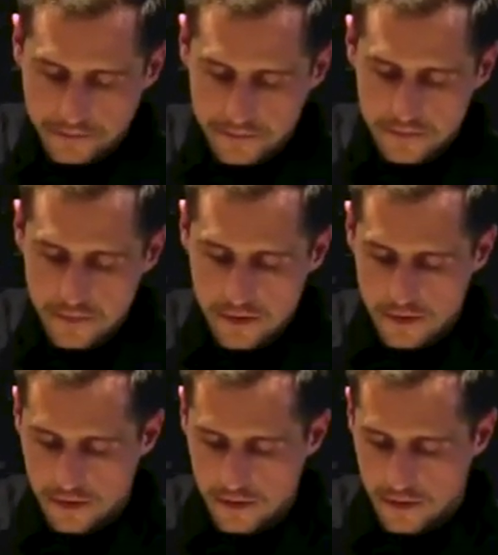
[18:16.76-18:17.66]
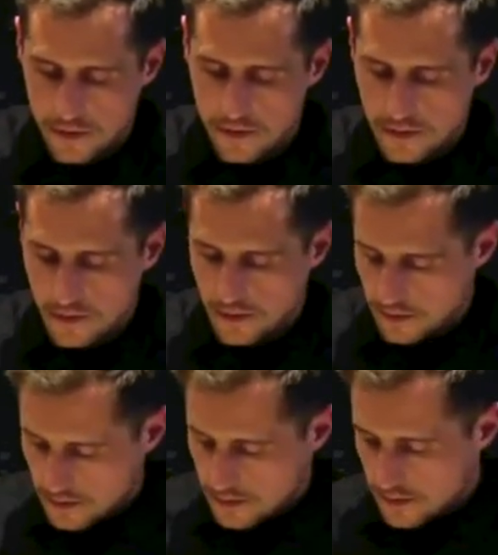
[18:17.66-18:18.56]

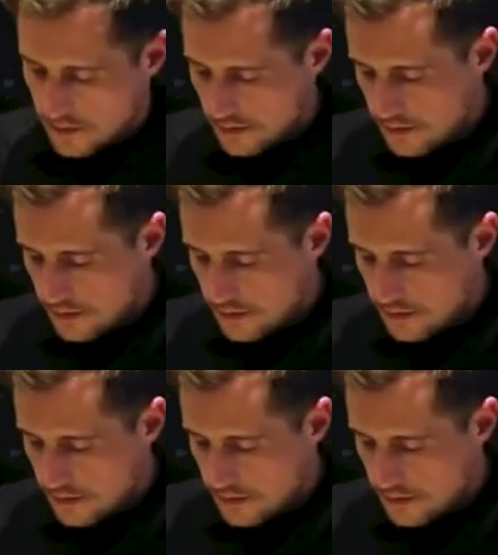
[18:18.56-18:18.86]
(silence)